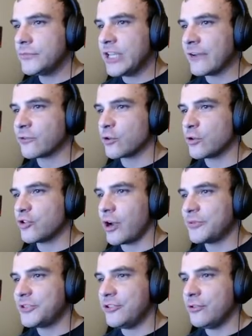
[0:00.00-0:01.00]
After he
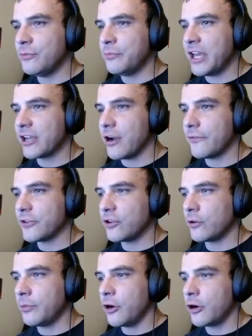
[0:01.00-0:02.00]
drops you back off at
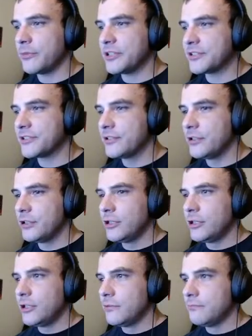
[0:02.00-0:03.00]
your apartment,
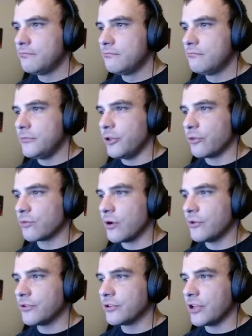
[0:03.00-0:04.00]
you
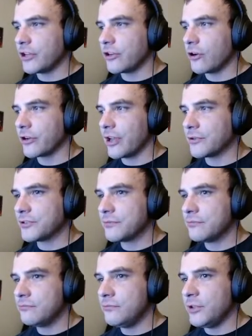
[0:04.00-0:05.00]
throw the night guard out.
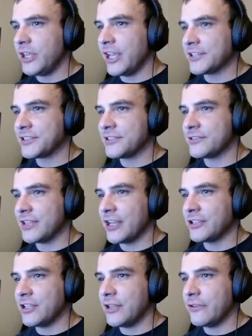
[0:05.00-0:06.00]
You can't
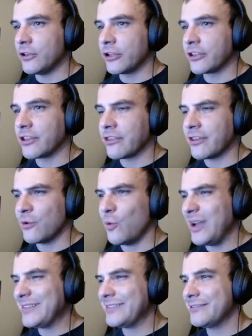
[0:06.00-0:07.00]
stand to even look at the thing.
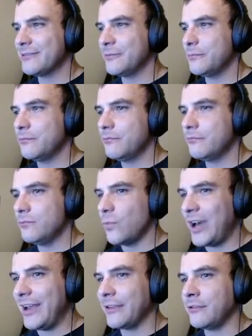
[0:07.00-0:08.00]
What?
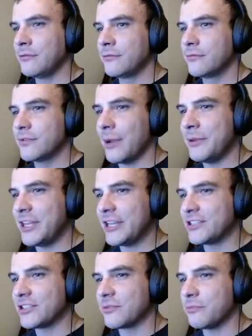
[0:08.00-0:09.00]
Why? I mean,
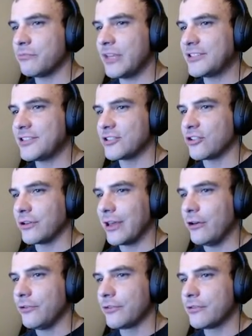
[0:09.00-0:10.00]
that's just good
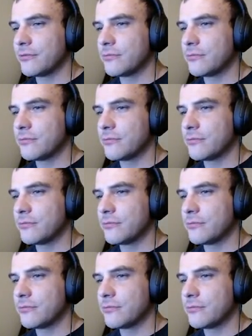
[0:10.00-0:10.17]
health.